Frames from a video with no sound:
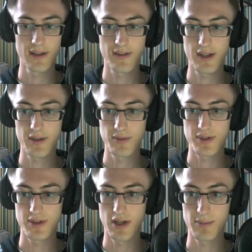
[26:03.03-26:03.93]
Then it
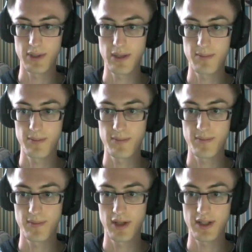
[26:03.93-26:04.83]
was the uppy up.
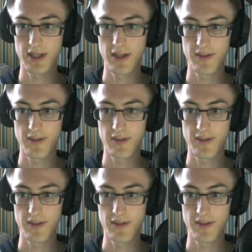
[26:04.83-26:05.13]
Yeah,